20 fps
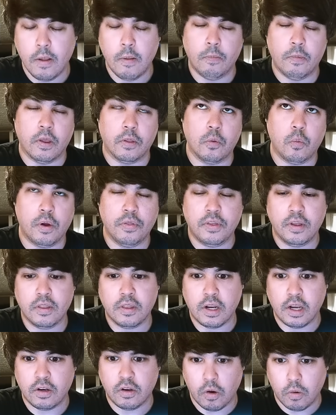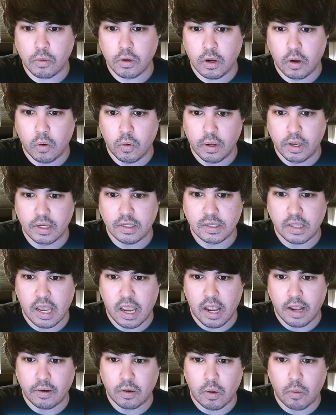Now, the one thing that I don't know is
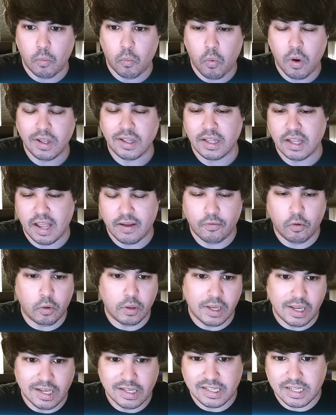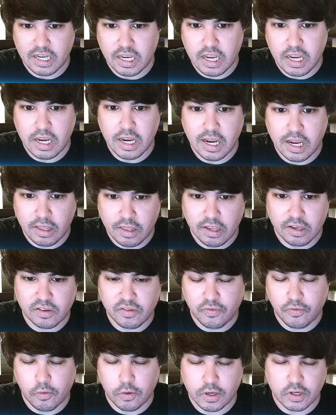that what level is he in this
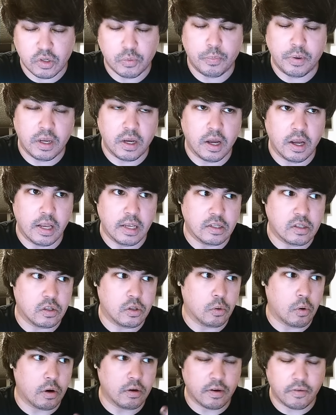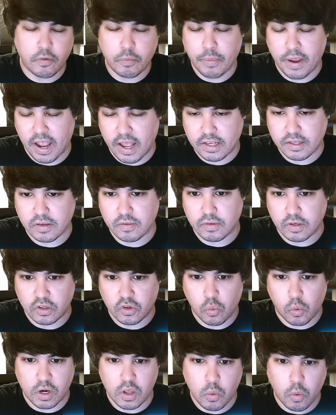footage? Because there are different passes at
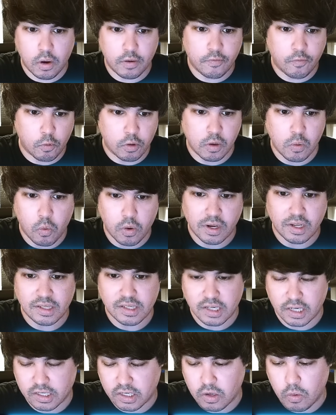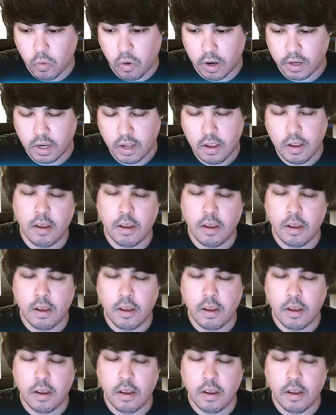21, 41, and 61.